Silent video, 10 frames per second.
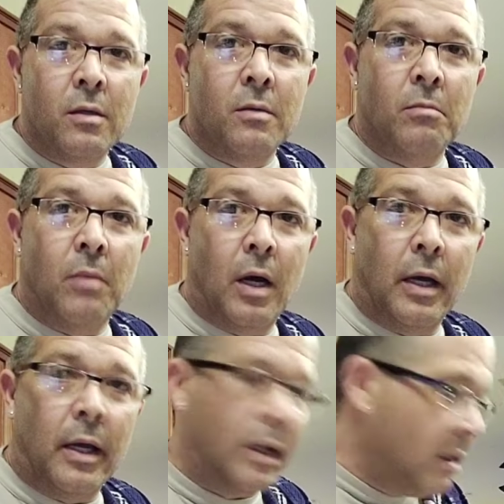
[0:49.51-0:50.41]

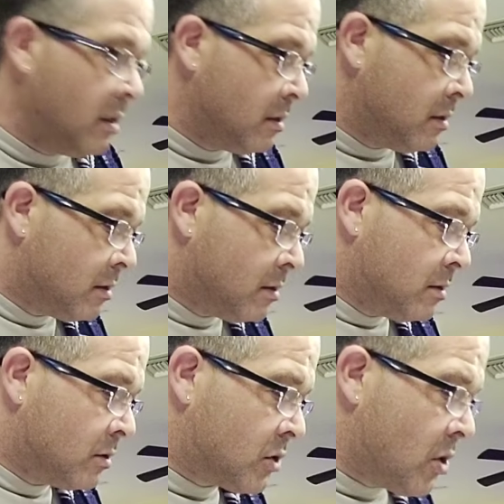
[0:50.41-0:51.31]
my
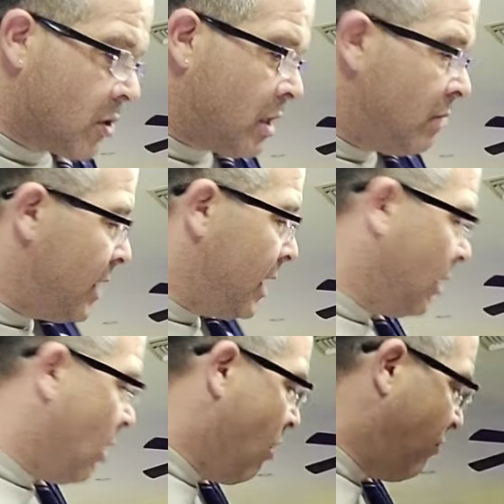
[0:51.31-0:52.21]
turkey
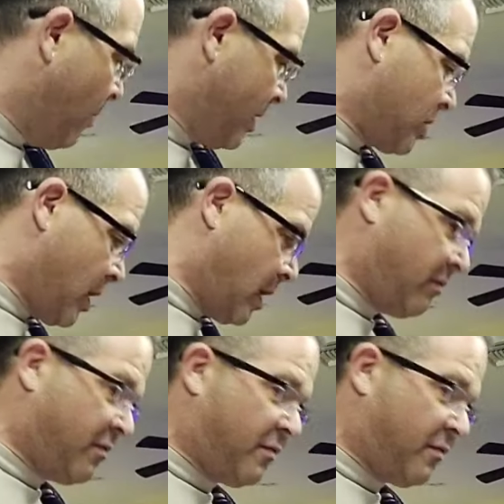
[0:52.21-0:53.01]
meatloaf, which I've,